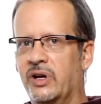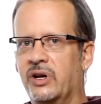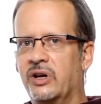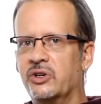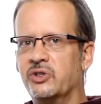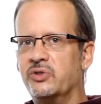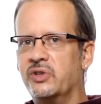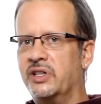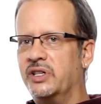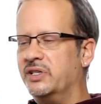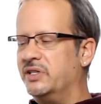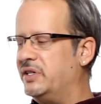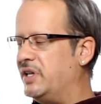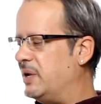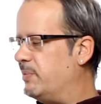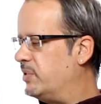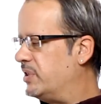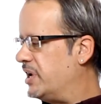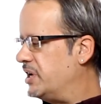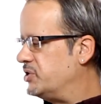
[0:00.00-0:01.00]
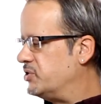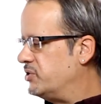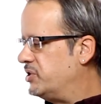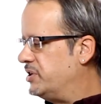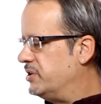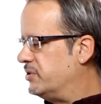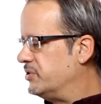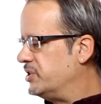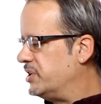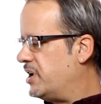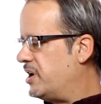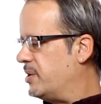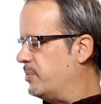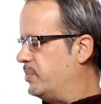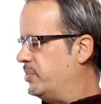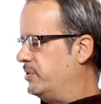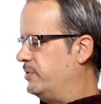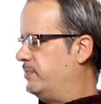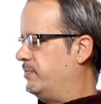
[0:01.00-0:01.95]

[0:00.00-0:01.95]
so that the stabilizer tilts up.